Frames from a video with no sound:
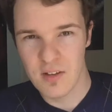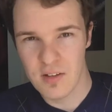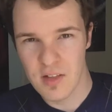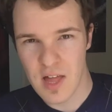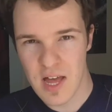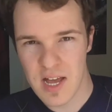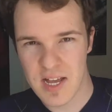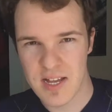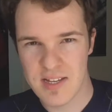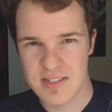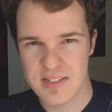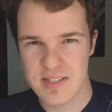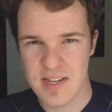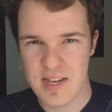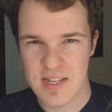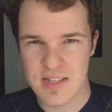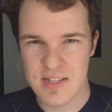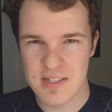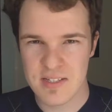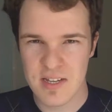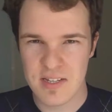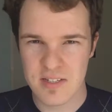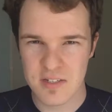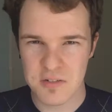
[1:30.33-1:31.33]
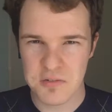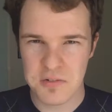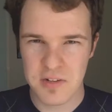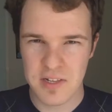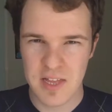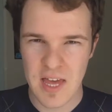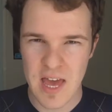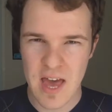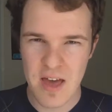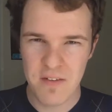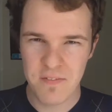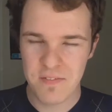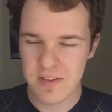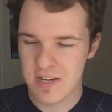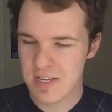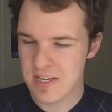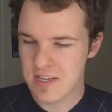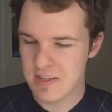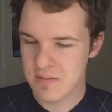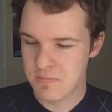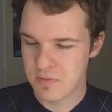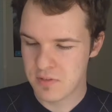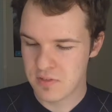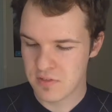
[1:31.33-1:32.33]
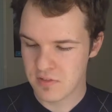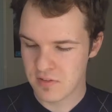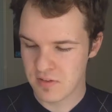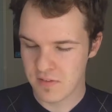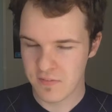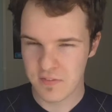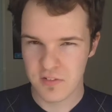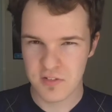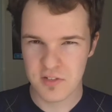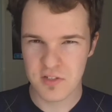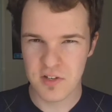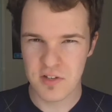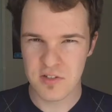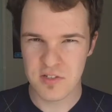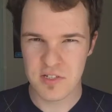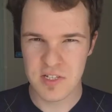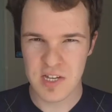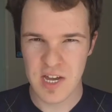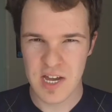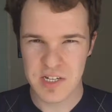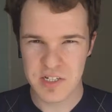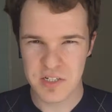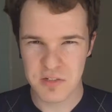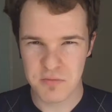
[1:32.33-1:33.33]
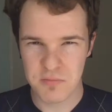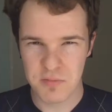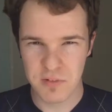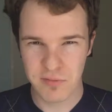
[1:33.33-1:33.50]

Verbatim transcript: Like I said, this doesn't really have any sort of association